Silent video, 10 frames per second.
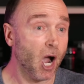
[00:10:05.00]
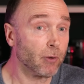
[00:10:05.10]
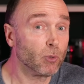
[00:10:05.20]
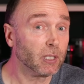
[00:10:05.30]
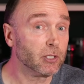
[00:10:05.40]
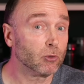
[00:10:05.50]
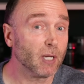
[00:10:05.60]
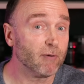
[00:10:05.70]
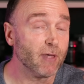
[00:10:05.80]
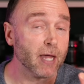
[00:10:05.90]
I really do
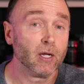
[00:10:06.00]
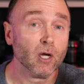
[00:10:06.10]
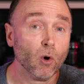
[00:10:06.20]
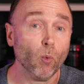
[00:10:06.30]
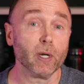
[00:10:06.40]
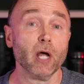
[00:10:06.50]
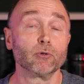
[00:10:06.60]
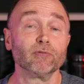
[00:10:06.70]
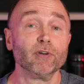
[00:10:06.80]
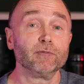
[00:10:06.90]
love that
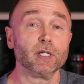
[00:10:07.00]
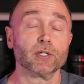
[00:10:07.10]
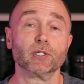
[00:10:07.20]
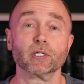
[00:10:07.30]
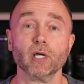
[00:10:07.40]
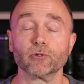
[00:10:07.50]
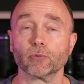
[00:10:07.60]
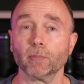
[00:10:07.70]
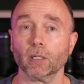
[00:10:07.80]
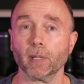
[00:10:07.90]
150 to
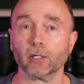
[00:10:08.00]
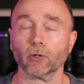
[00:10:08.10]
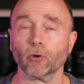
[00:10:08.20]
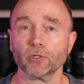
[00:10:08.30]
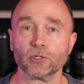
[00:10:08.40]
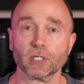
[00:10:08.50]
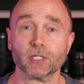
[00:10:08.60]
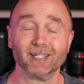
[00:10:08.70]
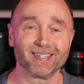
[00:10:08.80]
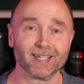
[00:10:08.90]
600 millimeter or the
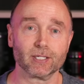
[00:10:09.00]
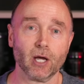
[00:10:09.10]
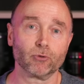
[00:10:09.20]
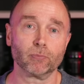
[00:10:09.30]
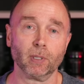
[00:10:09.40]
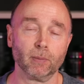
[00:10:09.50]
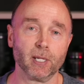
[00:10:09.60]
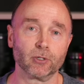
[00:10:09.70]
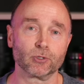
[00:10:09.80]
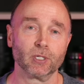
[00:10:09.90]
60 to 600
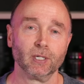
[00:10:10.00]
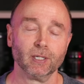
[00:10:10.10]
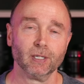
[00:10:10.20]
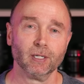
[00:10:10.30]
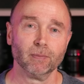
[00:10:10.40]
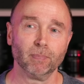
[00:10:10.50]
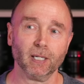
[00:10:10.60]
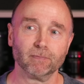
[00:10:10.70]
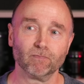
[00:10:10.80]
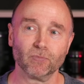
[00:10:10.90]
millimeters,
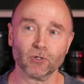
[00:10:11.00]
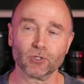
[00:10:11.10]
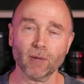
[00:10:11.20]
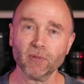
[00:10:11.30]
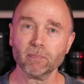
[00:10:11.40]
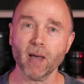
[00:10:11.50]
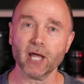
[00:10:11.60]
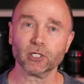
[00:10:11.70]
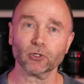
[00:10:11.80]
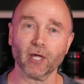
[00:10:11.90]
but there's something
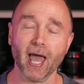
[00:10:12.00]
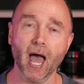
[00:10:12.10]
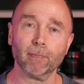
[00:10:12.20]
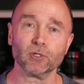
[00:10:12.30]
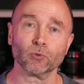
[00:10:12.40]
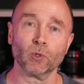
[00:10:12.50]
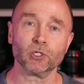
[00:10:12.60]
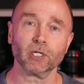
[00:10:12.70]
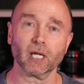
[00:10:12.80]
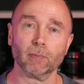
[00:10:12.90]
magical that happens
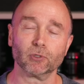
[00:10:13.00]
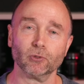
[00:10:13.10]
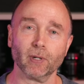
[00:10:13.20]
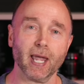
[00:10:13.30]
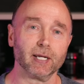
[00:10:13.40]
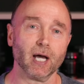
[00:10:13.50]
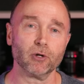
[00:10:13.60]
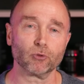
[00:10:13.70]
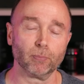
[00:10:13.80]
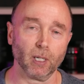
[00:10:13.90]
once you get up to
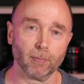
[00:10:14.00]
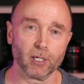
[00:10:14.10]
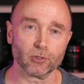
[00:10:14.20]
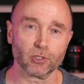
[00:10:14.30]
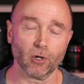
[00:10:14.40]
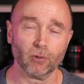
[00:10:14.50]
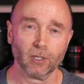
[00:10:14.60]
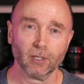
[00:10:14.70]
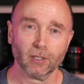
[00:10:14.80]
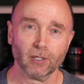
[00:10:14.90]
800 millimeters. So
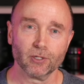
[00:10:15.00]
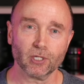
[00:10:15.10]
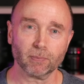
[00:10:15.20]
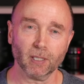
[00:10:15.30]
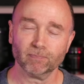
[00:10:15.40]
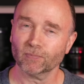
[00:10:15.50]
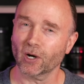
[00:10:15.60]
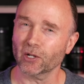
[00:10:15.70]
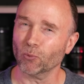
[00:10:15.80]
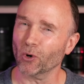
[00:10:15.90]
Sigma,
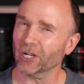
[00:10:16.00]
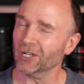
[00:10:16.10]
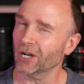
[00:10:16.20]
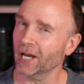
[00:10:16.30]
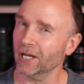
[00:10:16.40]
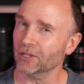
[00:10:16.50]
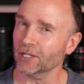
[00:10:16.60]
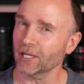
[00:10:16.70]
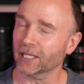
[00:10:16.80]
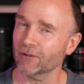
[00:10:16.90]
are you working on
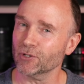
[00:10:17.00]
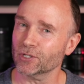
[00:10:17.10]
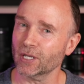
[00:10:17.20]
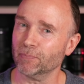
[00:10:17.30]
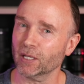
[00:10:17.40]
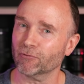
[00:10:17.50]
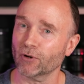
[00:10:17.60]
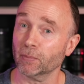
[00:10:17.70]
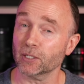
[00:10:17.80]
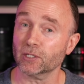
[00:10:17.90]
anything that gives us something
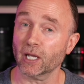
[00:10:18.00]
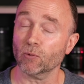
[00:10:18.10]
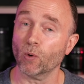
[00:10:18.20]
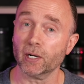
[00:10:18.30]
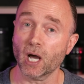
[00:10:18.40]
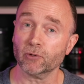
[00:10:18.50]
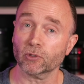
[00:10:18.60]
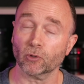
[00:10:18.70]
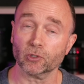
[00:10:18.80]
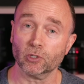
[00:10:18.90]
from, let's say,
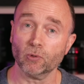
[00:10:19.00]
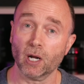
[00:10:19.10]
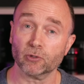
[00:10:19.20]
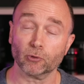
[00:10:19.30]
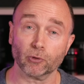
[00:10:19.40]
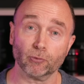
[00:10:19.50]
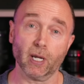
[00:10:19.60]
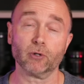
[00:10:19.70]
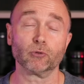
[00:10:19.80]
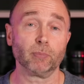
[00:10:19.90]
100 or 200 or
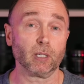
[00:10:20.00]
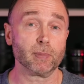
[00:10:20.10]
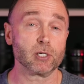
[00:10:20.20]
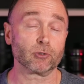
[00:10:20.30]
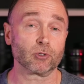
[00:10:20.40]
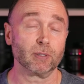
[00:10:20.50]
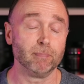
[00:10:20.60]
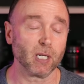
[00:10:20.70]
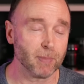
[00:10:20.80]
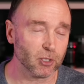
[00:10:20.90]
300 millimeters,
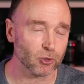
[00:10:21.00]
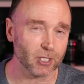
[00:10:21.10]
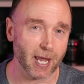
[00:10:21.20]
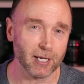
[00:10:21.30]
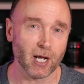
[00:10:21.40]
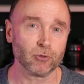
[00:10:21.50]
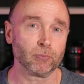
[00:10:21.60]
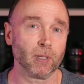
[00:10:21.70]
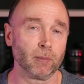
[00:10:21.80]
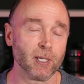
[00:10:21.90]
millimeters to
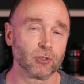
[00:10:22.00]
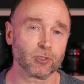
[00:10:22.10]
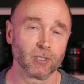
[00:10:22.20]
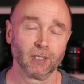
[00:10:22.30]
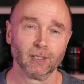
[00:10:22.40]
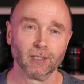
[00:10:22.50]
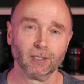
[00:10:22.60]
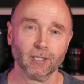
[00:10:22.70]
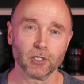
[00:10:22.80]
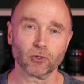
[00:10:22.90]
800 millimeters?
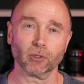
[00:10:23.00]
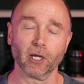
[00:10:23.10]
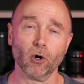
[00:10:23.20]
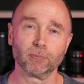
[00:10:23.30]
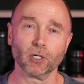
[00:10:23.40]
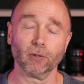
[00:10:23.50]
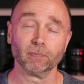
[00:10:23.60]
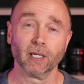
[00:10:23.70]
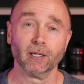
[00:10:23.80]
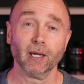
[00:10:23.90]
I certainly hope so.
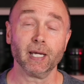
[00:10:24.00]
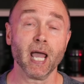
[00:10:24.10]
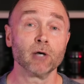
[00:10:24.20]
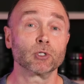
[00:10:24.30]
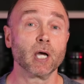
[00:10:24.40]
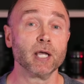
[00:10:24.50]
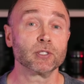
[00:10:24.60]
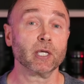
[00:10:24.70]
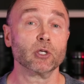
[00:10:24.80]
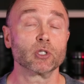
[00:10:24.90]
Anyhow, guys,
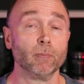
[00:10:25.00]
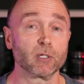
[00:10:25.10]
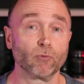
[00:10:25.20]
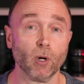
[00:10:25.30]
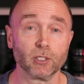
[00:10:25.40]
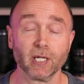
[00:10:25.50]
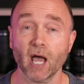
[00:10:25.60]
thank you so much for watching.